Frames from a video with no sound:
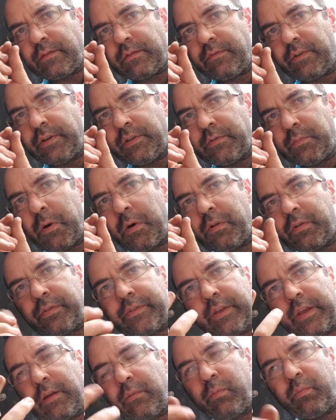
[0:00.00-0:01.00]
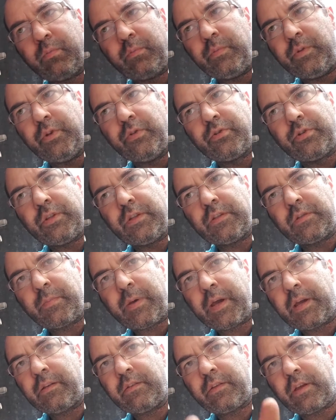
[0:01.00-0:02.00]
It's very small. It's like, usually the
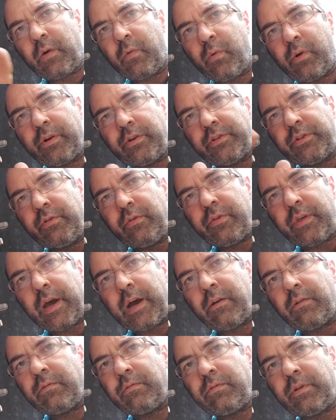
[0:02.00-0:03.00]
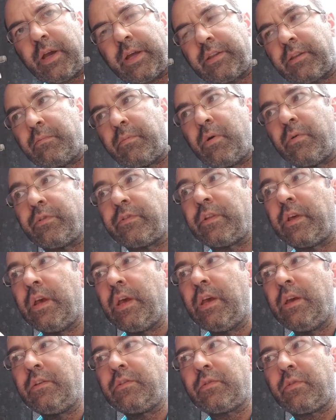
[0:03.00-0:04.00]
spec is like 1 or 2 thou at the most.
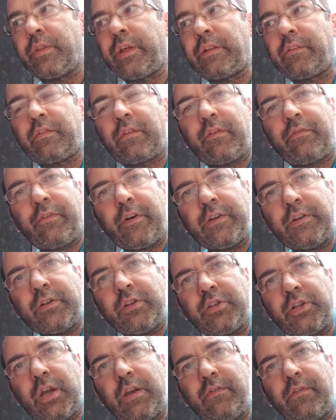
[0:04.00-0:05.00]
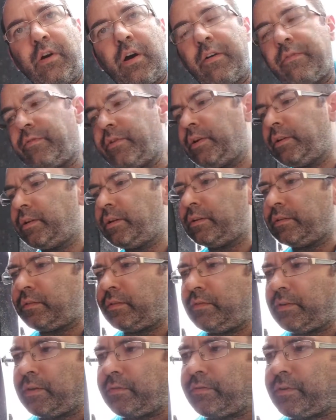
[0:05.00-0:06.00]
So that stuff I just shaved off right there. Let's
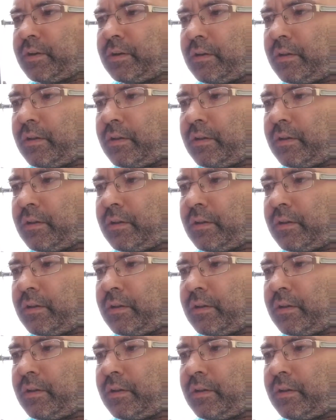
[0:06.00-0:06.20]
see if I can find